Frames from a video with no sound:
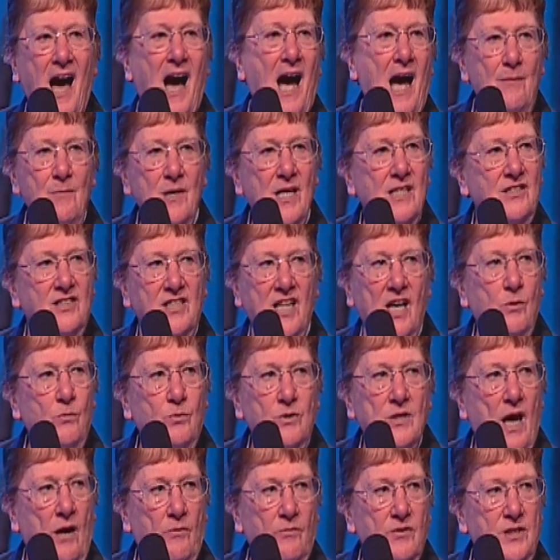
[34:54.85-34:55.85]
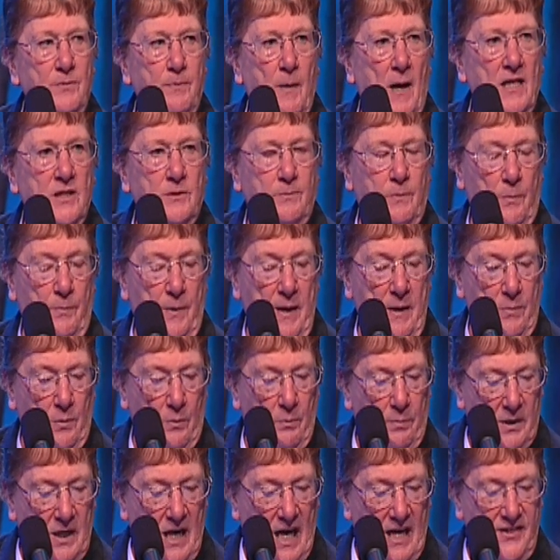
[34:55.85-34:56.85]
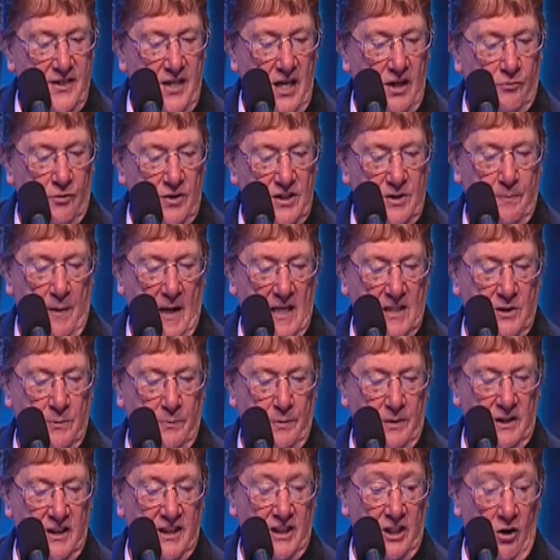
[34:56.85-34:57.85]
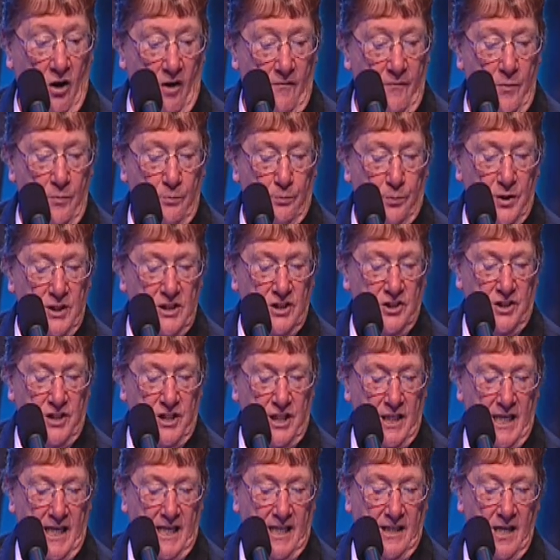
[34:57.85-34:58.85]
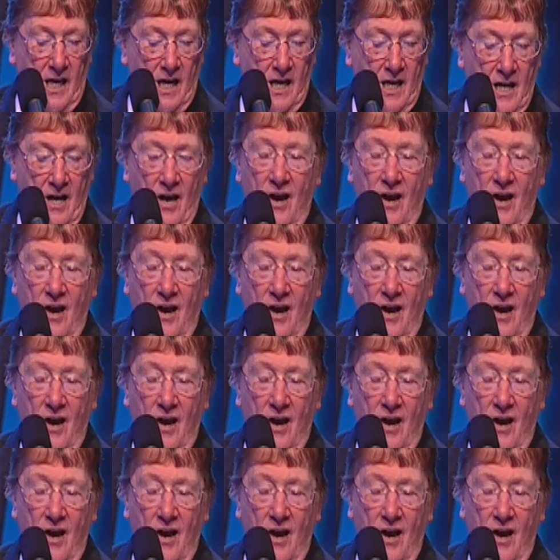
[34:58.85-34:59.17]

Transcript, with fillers: I'm not saying we're not responsible people, but I think responsibility often brings the need